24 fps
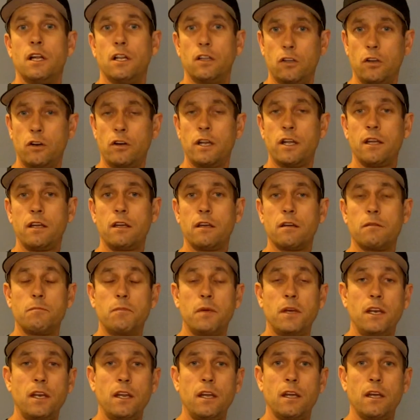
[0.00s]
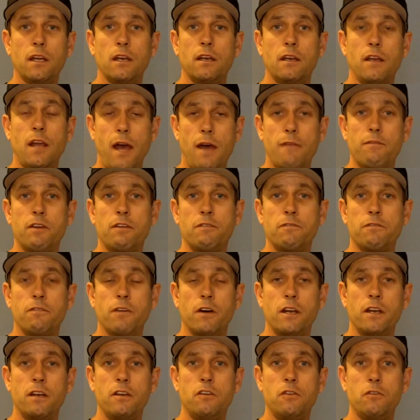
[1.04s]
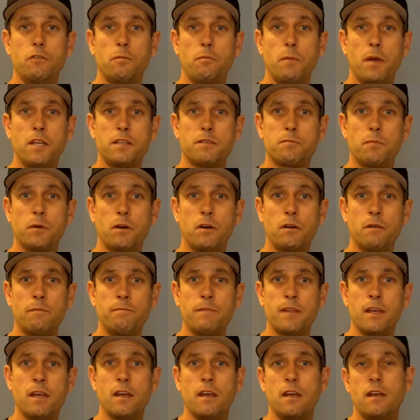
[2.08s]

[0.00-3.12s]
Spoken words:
Learning, Competing, and Having Fun in Youth Baseball.